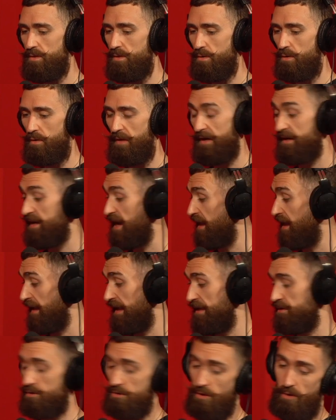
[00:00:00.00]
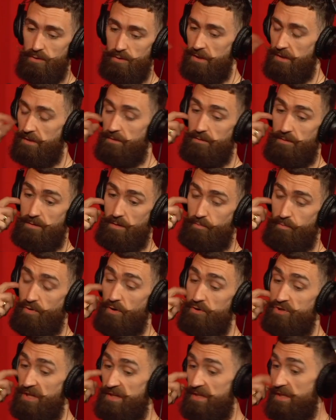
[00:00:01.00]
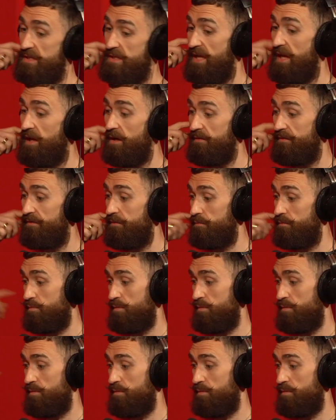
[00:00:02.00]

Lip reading: So that kind of leads us on to the project itself.